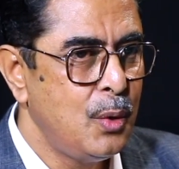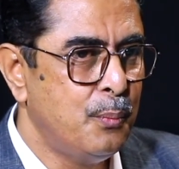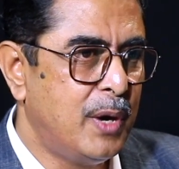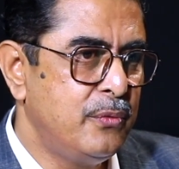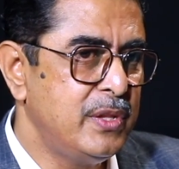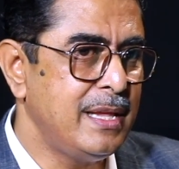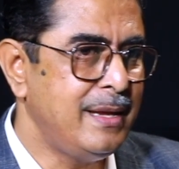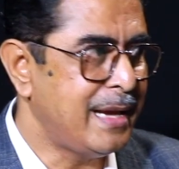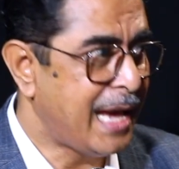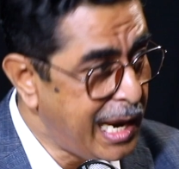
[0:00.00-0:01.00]
But
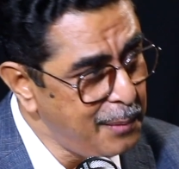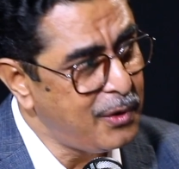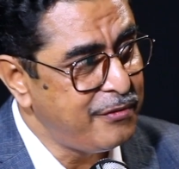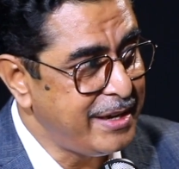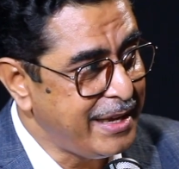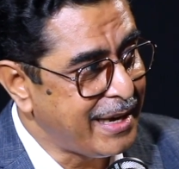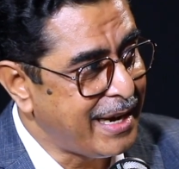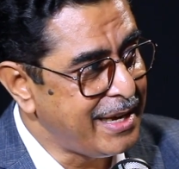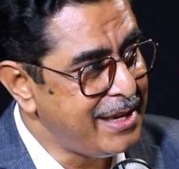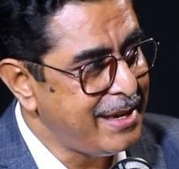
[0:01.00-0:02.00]
with help of an
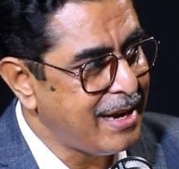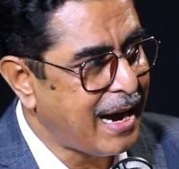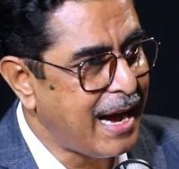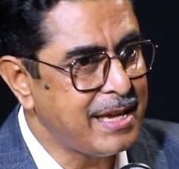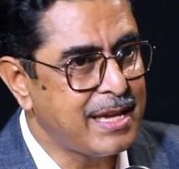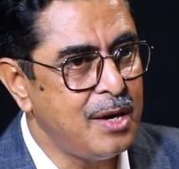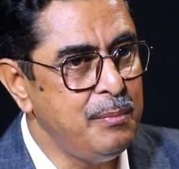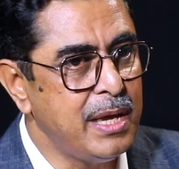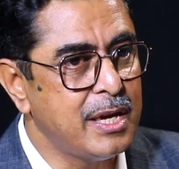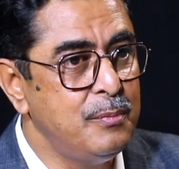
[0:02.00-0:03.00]
AI, I can
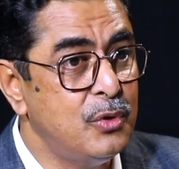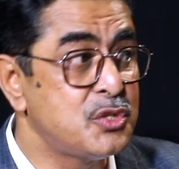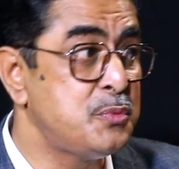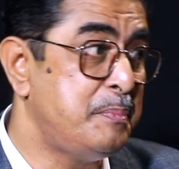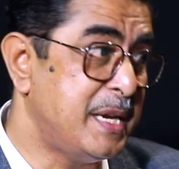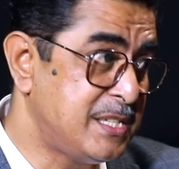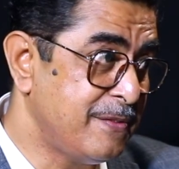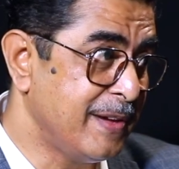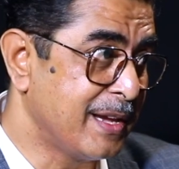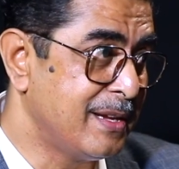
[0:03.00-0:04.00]
make it more
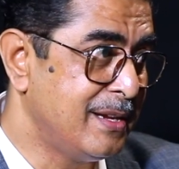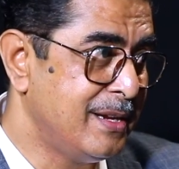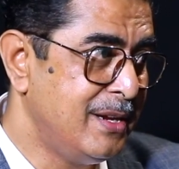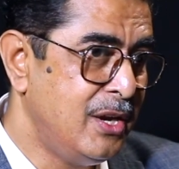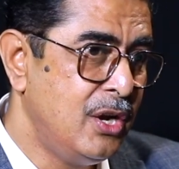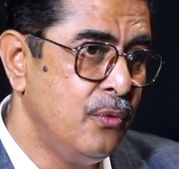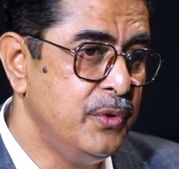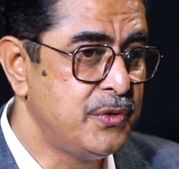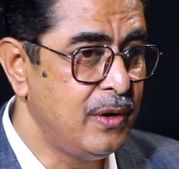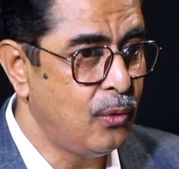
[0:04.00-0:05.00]
specific,
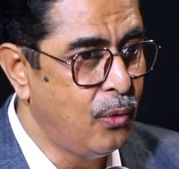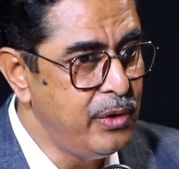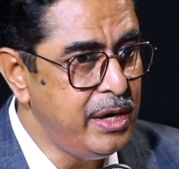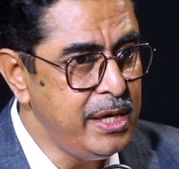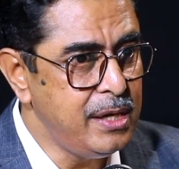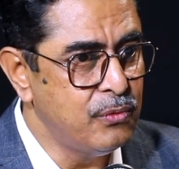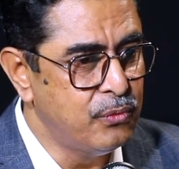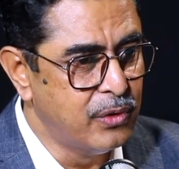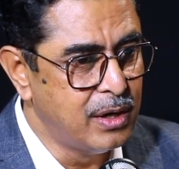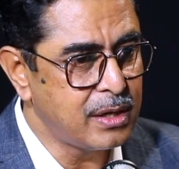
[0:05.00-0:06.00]
which will only
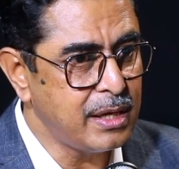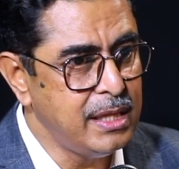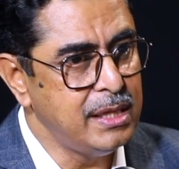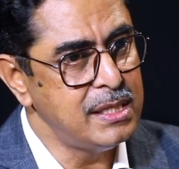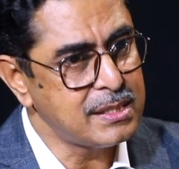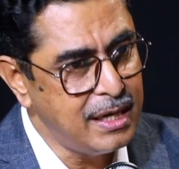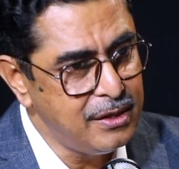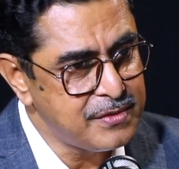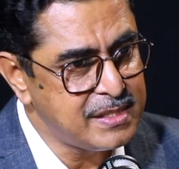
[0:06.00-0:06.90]
work in this kind of